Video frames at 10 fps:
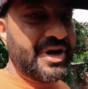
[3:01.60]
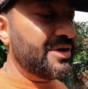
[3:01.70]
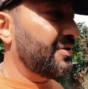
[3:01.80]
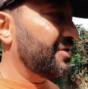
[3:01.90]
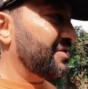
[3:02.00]
ride.
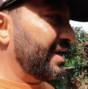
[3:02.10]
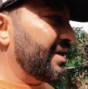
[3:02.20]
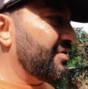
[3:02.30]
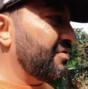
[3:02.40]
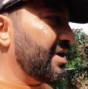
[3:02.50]
On the
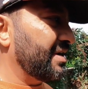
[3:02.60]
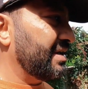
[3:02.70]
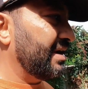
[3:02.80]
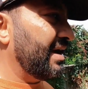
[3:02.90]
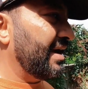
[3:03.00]
second ride,
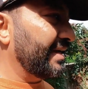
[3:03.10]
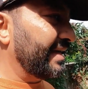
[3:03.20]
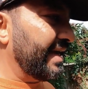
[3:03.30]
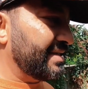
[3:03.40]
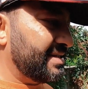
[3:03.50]
I
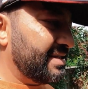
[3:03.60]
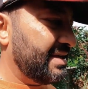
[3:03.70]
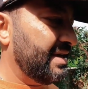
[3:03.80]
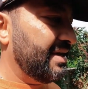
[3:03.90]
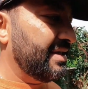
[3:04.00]
guess
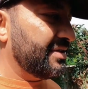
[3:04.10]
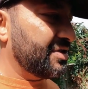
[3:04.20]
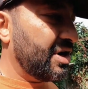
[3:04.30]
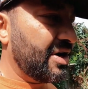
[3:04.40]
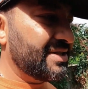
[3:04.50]
the
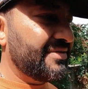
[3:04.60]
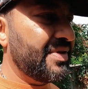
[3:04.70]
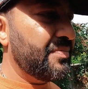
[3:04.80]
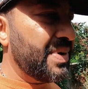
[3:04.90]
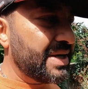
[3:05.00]
tires have
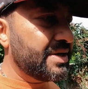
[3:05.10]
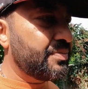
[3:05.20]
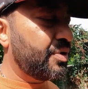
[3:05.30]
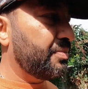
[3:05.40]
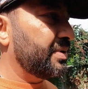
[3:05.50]

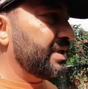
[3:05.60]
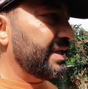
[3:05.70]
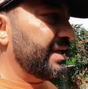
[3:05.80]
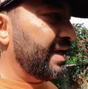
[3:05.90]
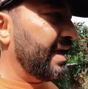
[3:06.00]
embedded
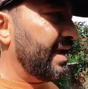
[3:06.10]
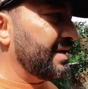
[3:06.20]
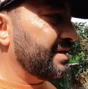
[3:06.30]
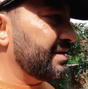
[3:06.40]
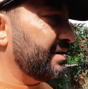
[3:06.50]
properly and